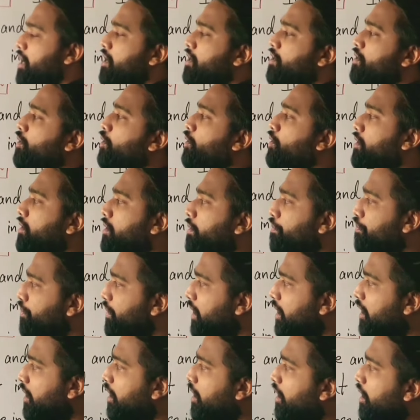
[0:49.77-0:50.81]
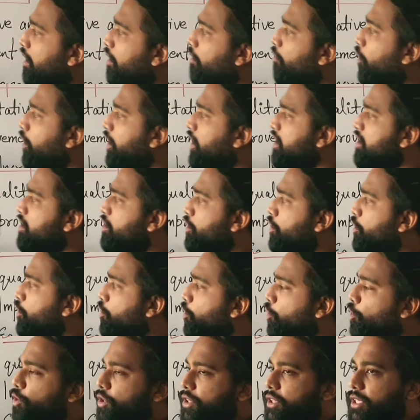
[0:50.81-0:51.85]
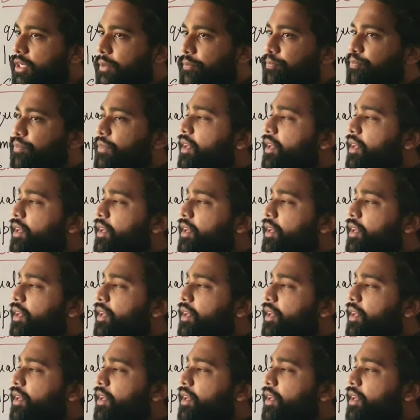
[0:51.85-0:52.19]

So, what is growth?